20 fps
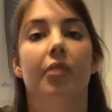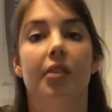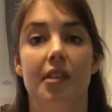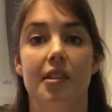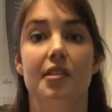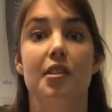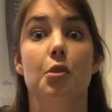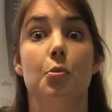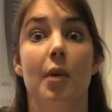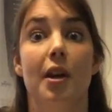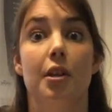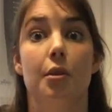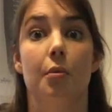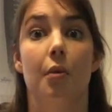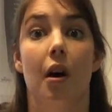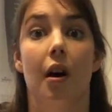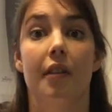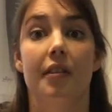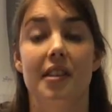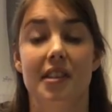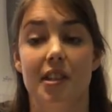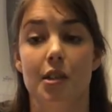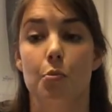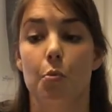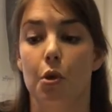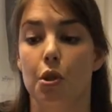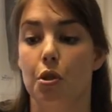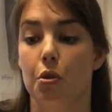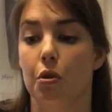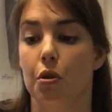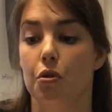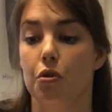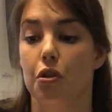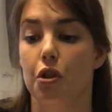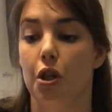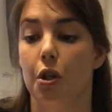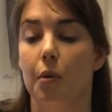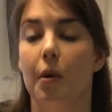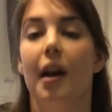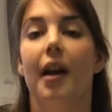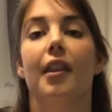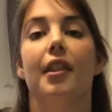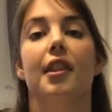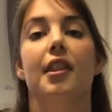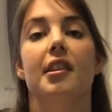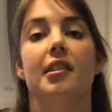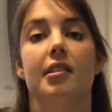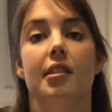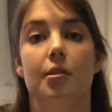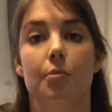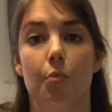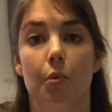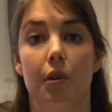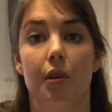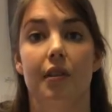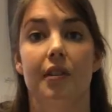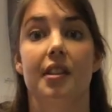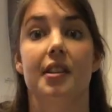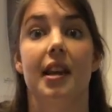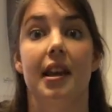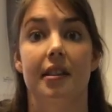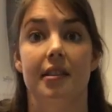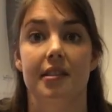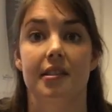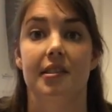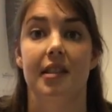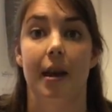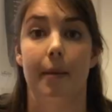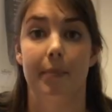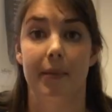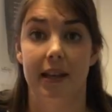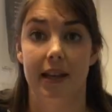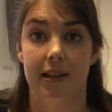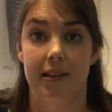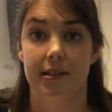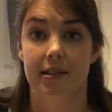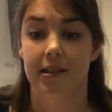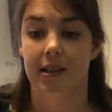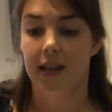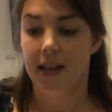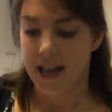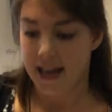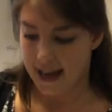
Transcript: this is where you are, this is what you can do, and this is what the next step is.